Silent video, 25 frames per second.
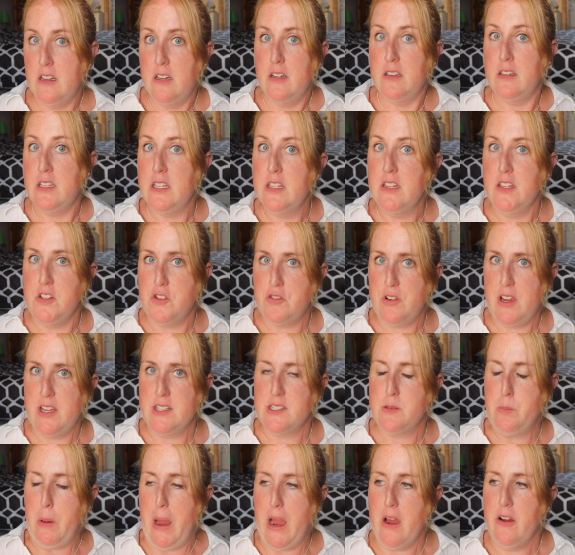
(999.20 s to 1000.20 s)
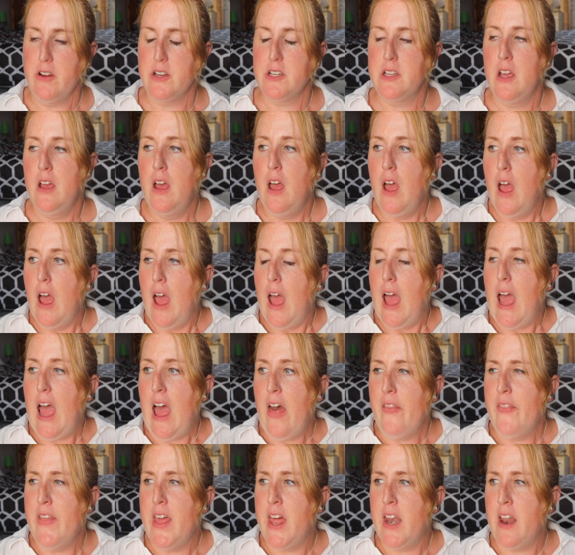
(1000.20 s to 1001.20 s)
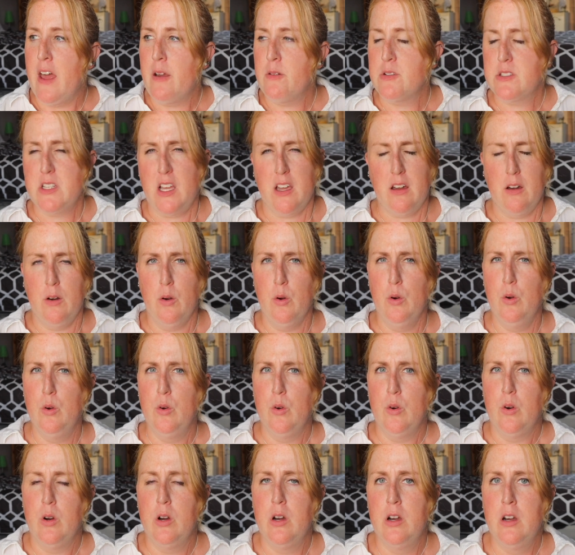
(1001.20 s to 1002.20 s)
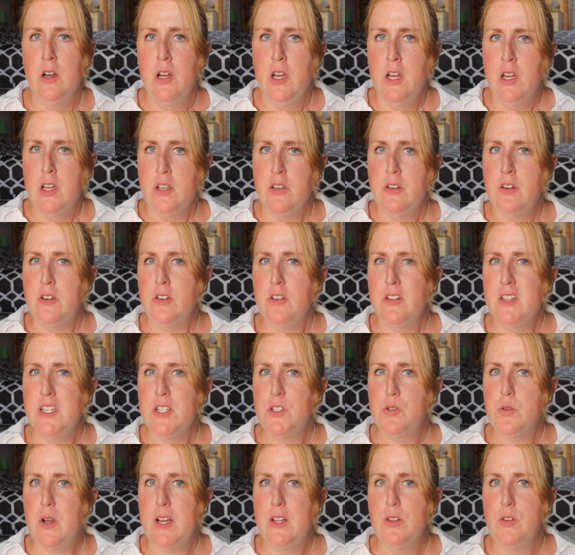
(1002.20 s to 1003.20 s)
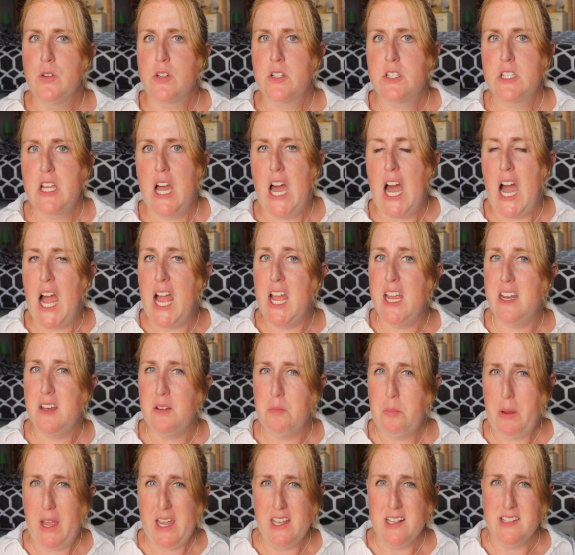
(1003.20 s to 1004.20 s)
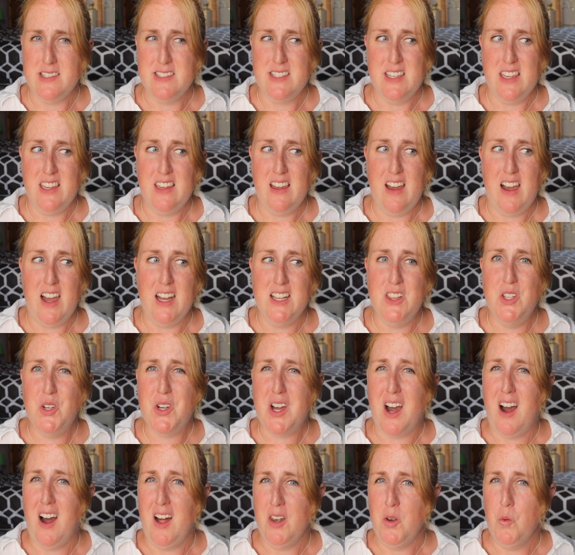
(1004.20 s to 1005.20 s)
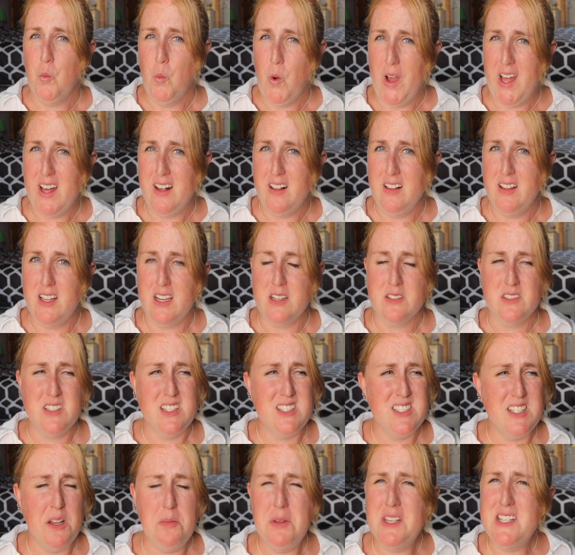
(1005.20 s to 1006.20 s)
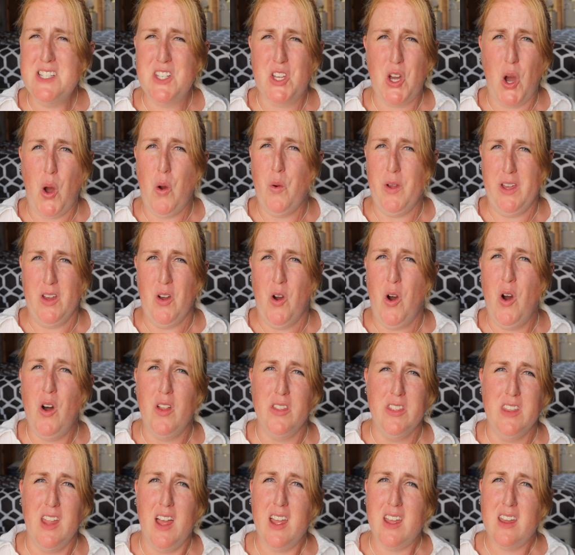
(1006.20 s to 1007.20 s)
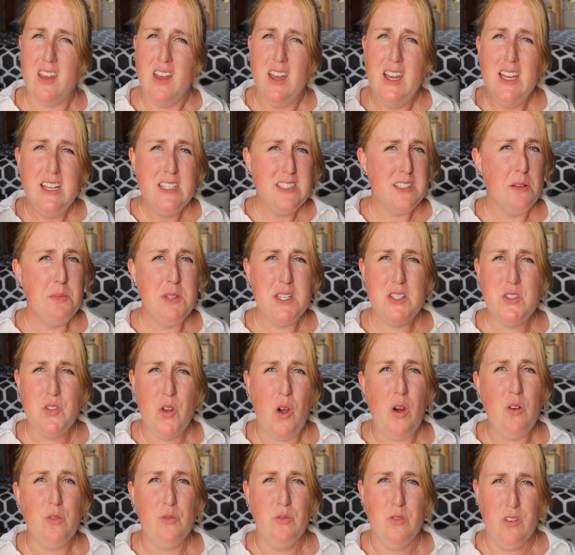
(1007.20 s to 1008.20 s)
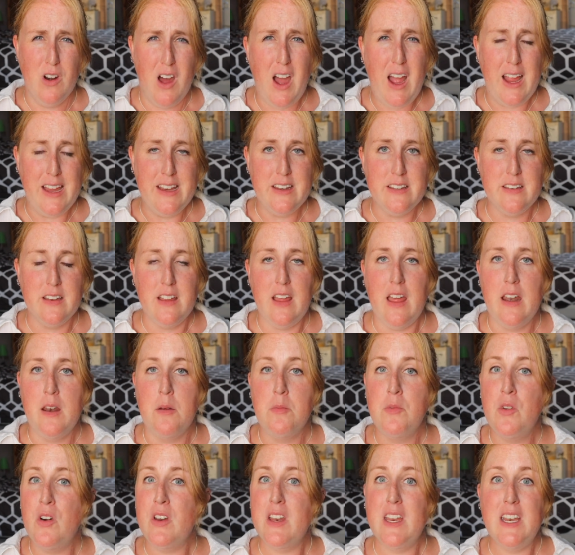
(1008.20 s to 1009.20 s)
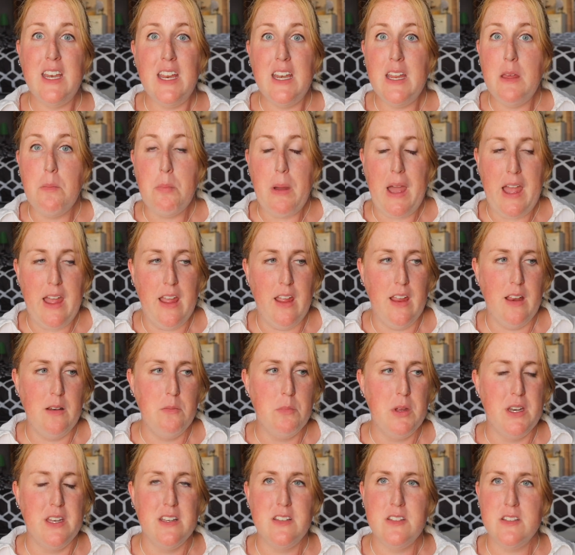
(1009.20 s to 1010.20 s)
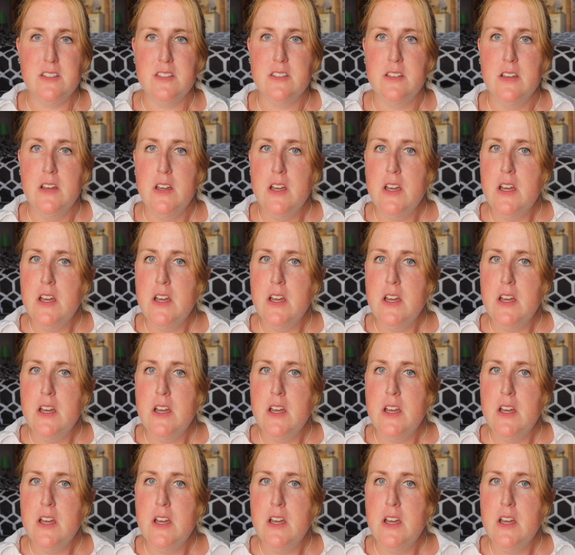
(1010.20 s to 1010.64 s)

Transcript: nearly transparent. And then I was like, oh, not only do I look tired and pasty, I look unwell. And I was like, something's going on, like something's not right. And I'm not in any pain, but it just